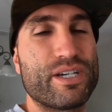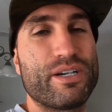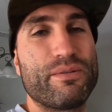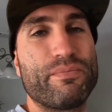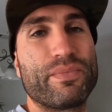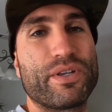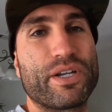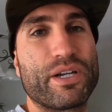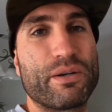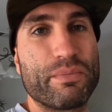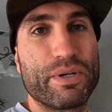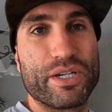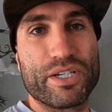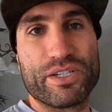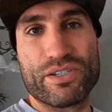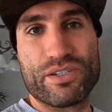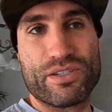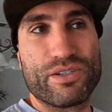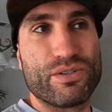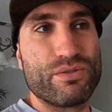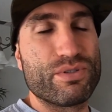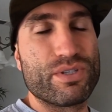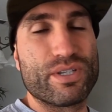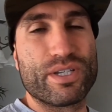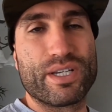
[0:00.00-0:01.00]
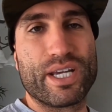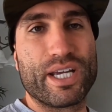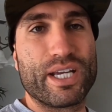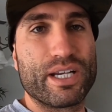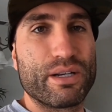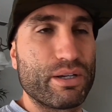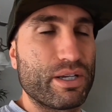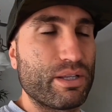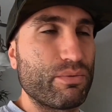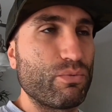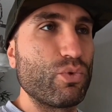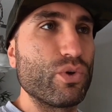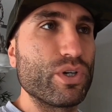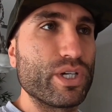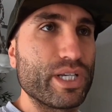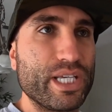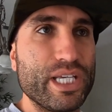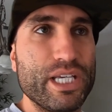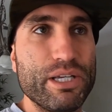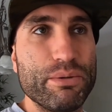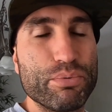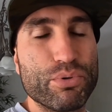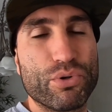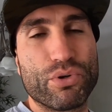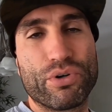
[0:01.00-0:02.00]
up, and I might just use it to get one
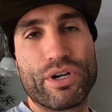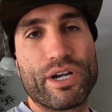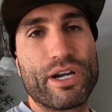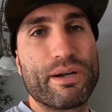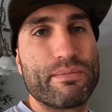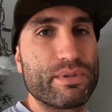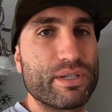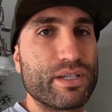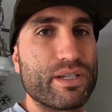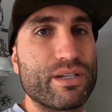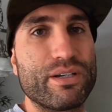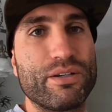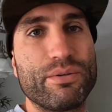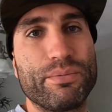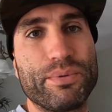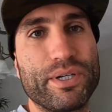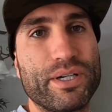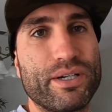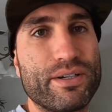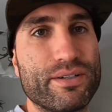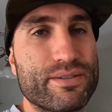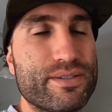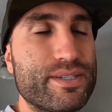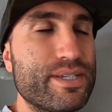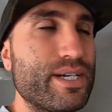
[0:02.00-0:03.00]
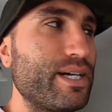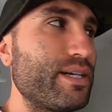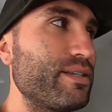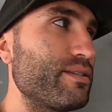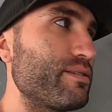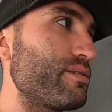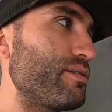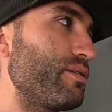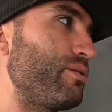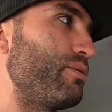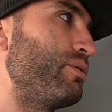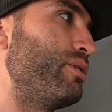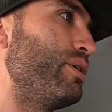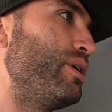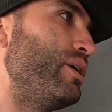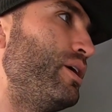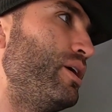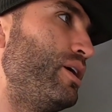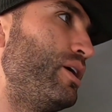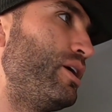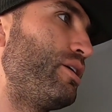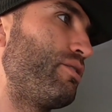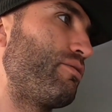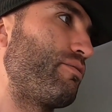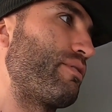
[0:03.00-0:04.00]
key programmed, and then I'll be all set. So
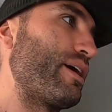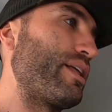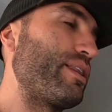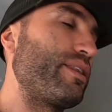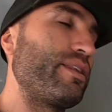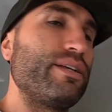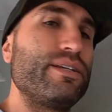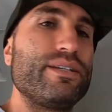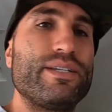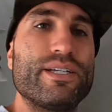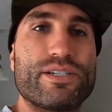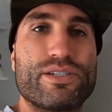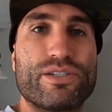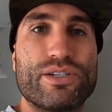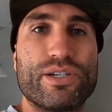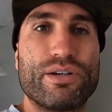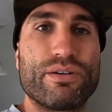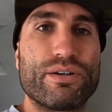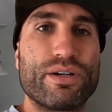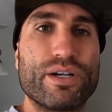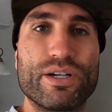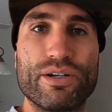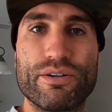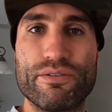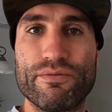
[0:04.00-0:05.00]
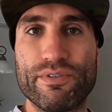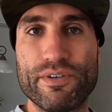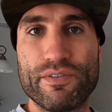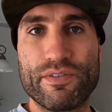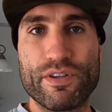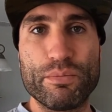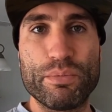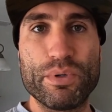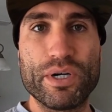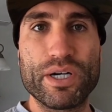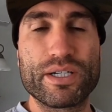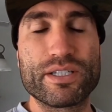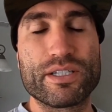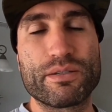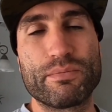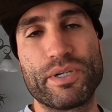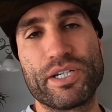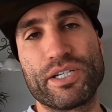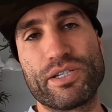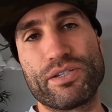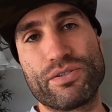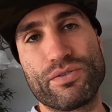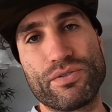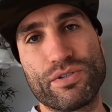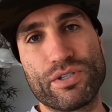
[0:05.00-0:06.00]
rather than dishing out 150 bucks, I
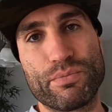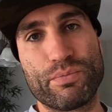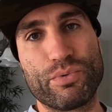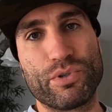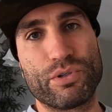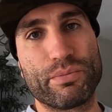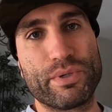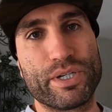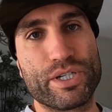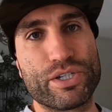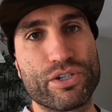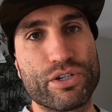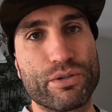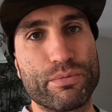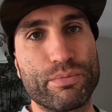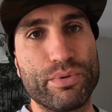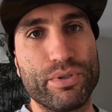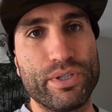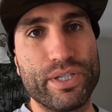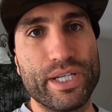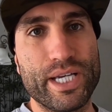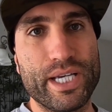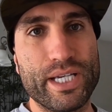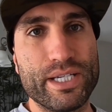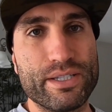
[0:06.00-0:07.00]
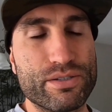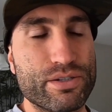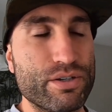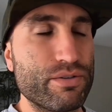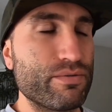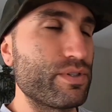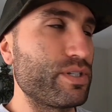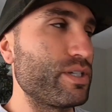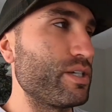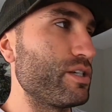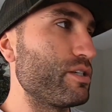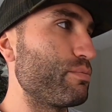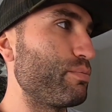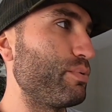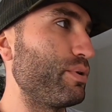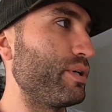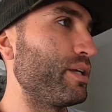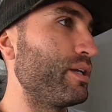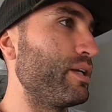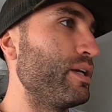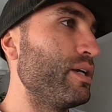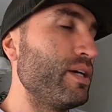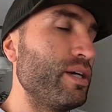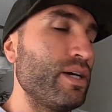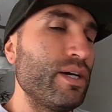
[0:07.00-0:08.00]
might just use up one of my AAA services.
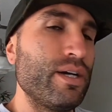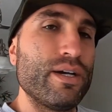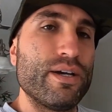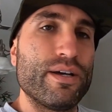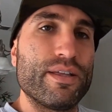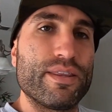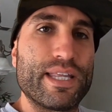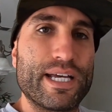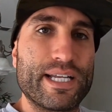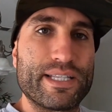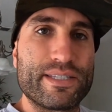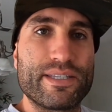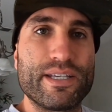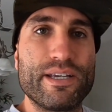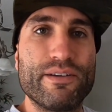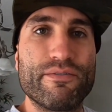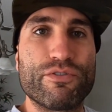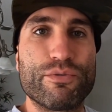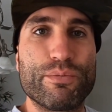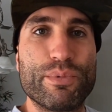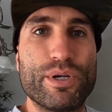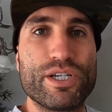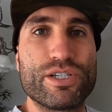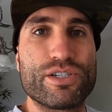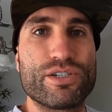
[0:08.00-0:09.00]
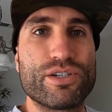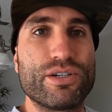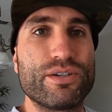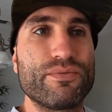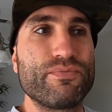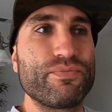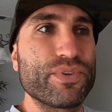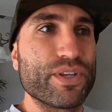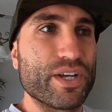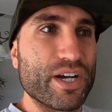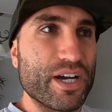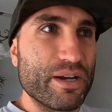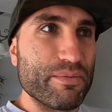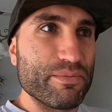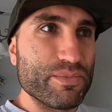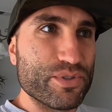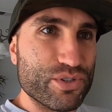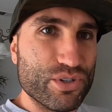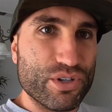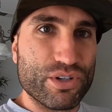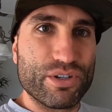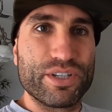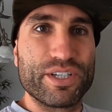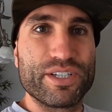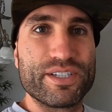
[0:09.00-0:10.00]
But that's the information. I'm
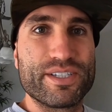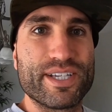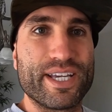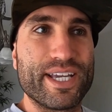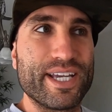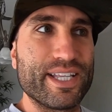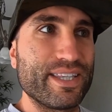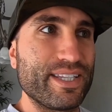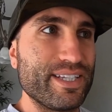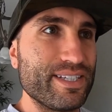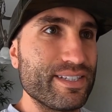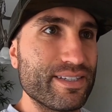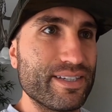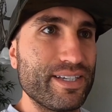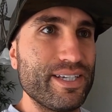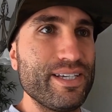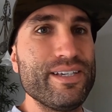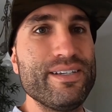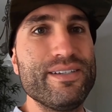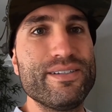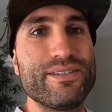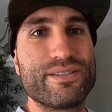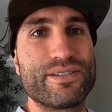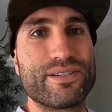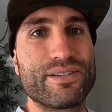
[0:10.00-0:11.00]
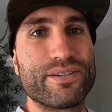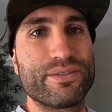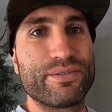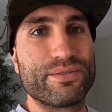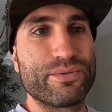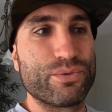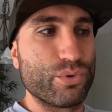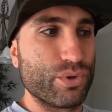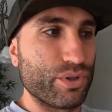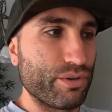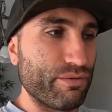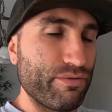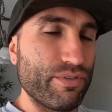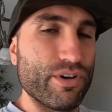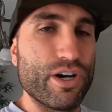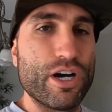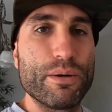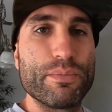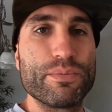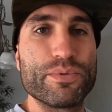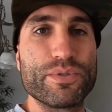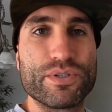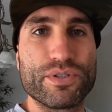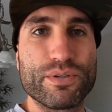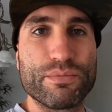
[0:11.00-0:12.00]
struggling to get these keys or the
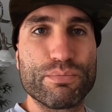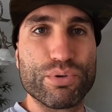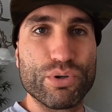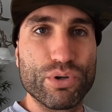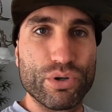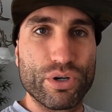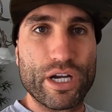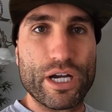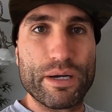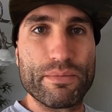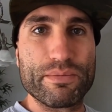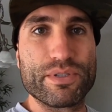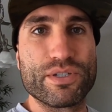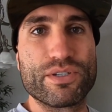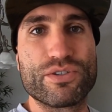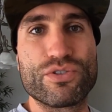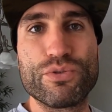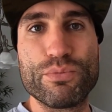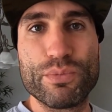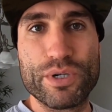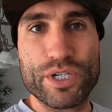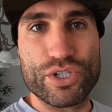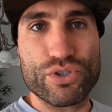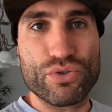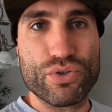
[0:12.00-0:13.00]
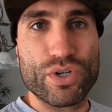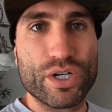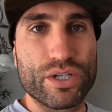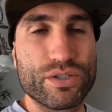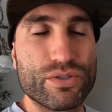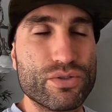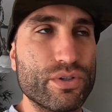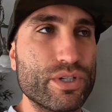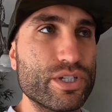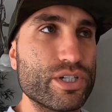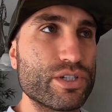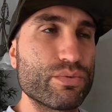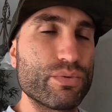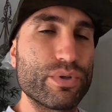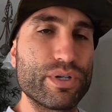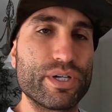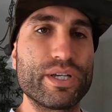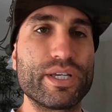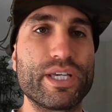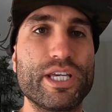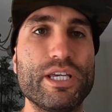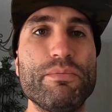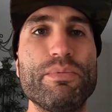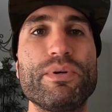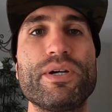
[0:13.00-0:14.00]
fobs programmed to my truck, so I just want
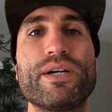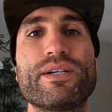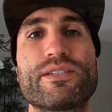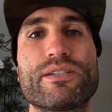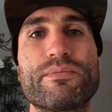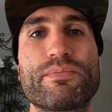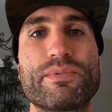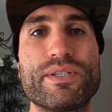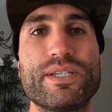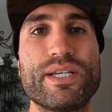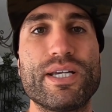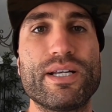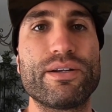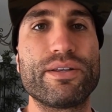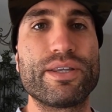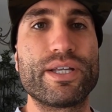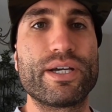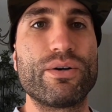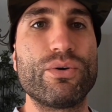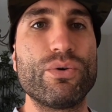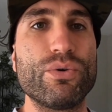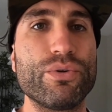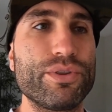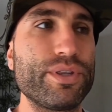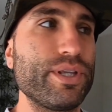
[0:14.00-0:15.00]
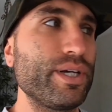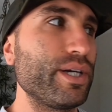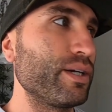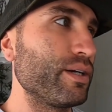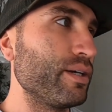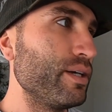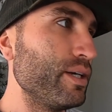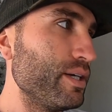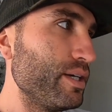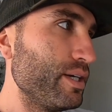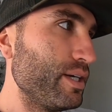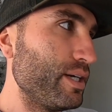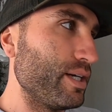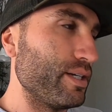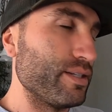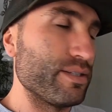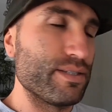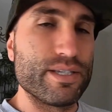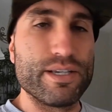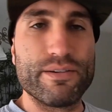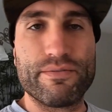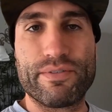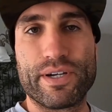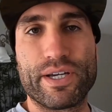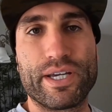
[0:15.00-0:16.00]
to keep you guys up to date on that whole thing and
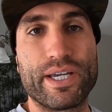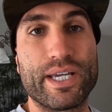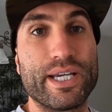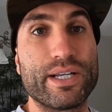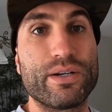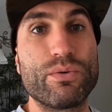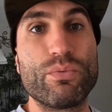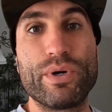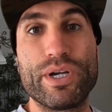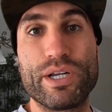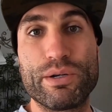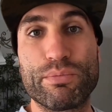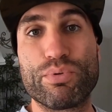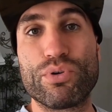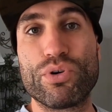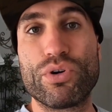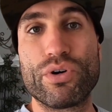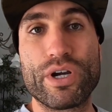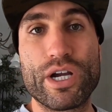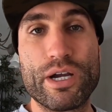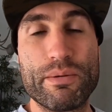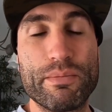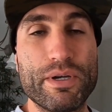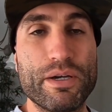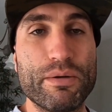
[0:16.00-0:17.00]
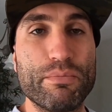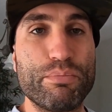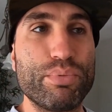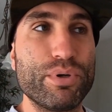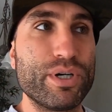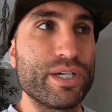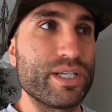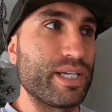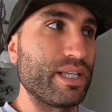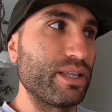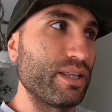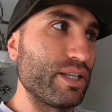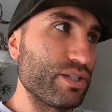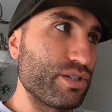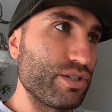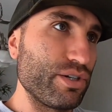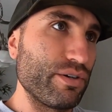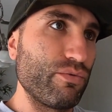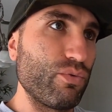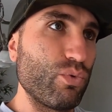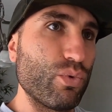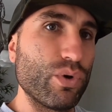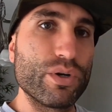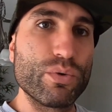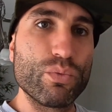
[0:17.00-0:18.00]
see if I could get a way to program it. But unless you
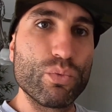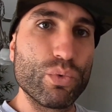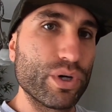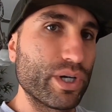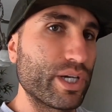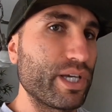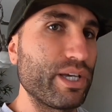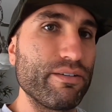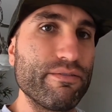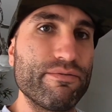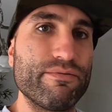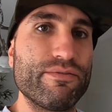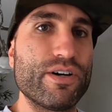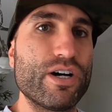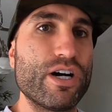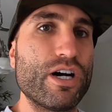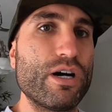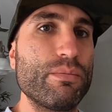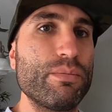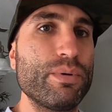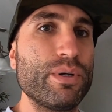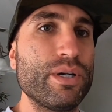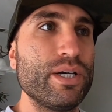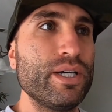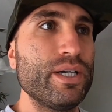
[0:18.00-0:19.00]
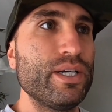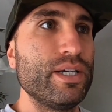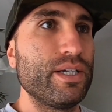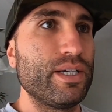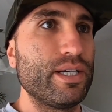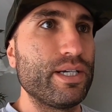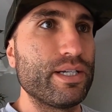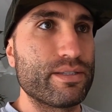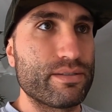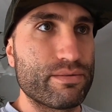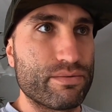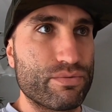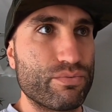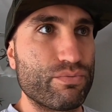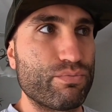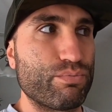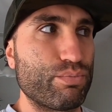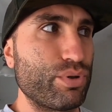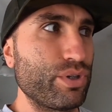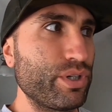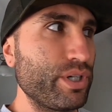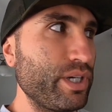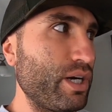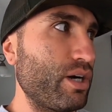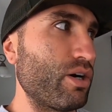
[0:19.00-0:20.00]
have one working fob, it's
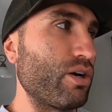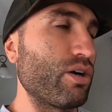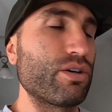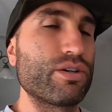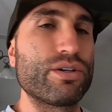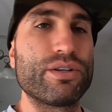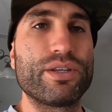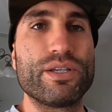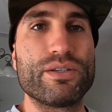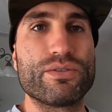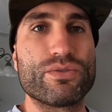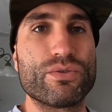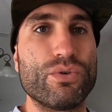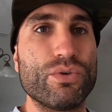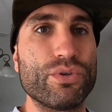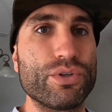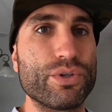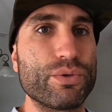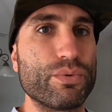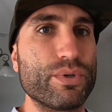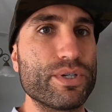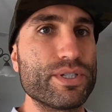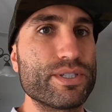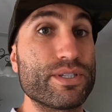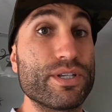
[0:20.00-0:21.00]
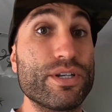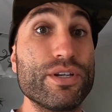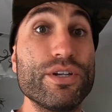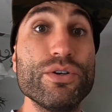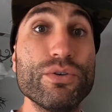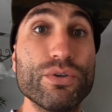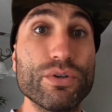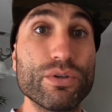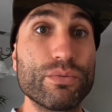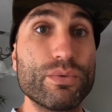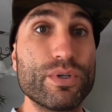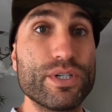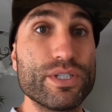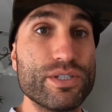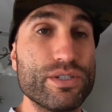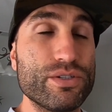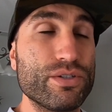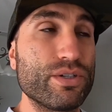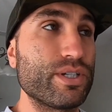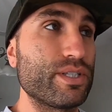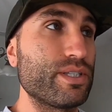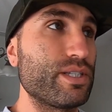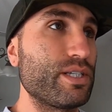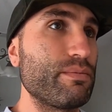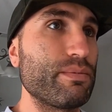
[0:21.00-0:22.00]
pretty hard on these older ones. The newer ones,
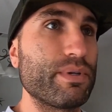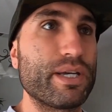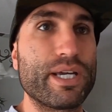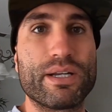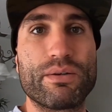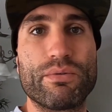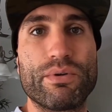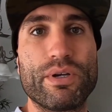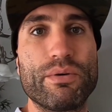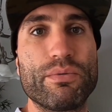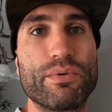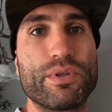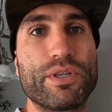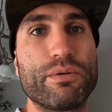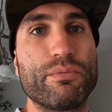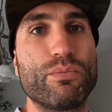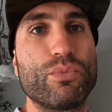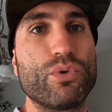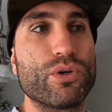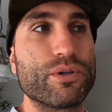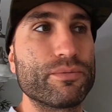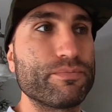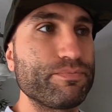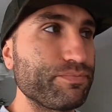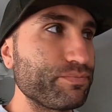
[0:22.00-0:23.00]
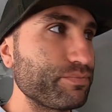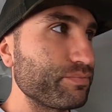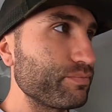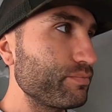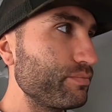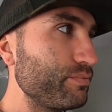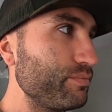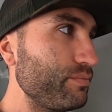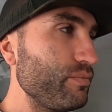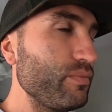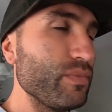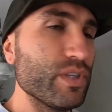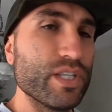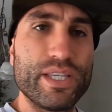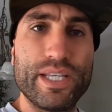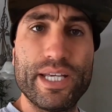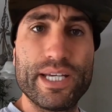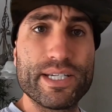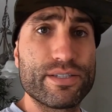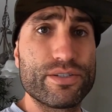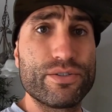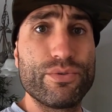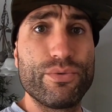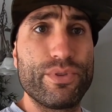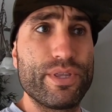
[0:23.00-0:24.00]
you can seem to get away with it more. The
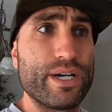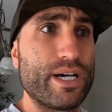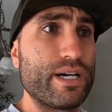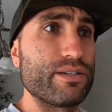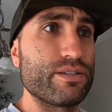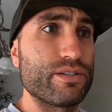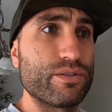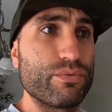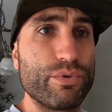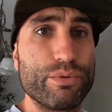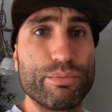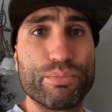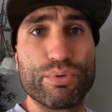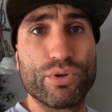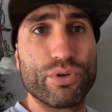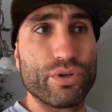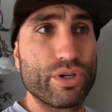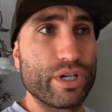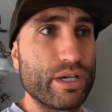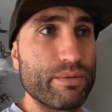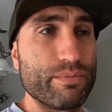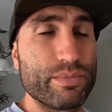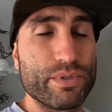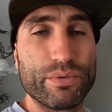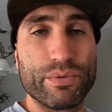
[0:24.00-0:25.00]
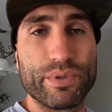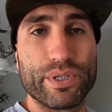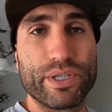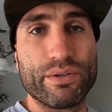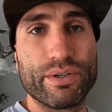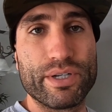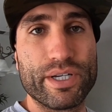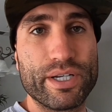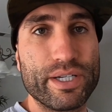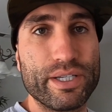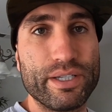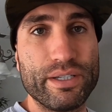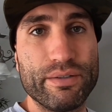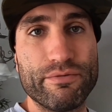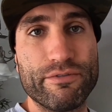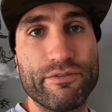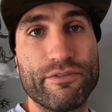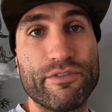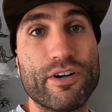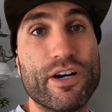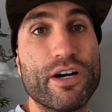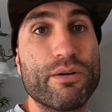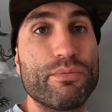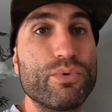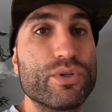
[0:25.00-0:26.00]
S2000, we programmed it without any
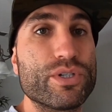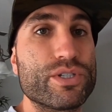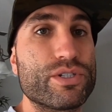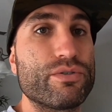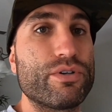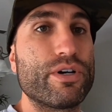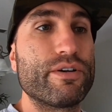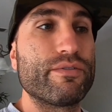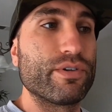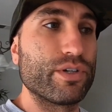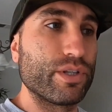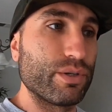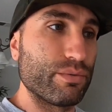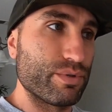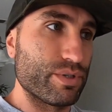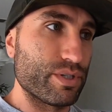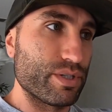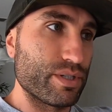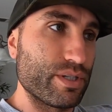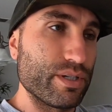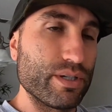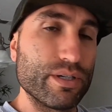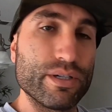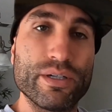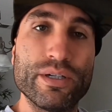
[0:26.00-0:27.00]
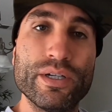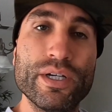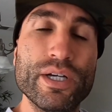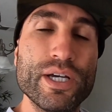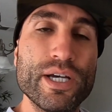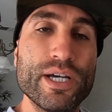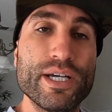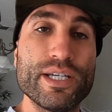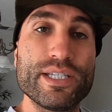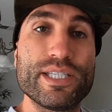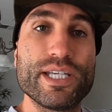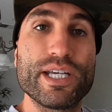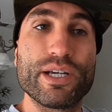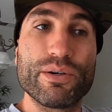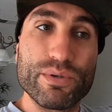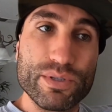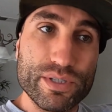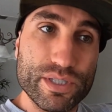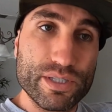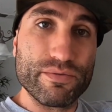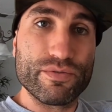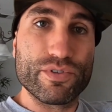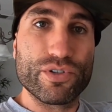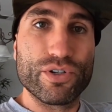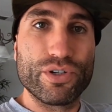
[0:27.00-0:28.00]
fob whatsoever. There was just a
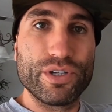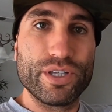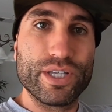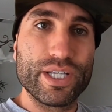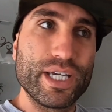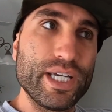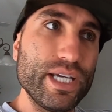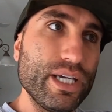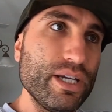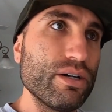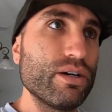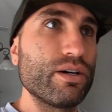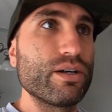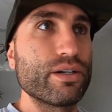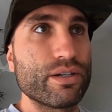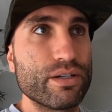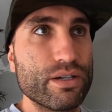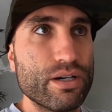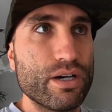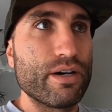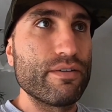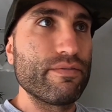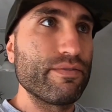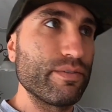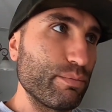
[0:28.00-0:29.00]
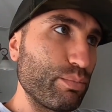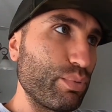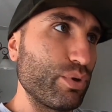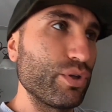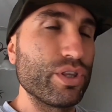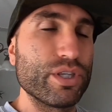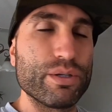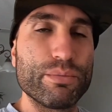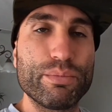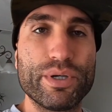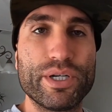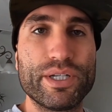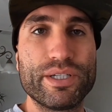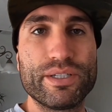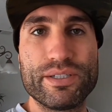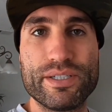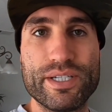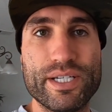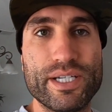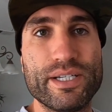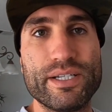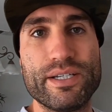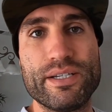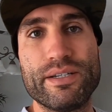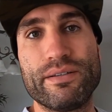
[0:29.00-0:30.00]
sequence of turning the key on and off and putting the button
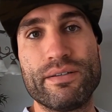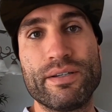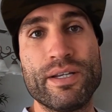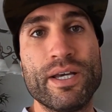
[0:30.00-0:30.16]
in,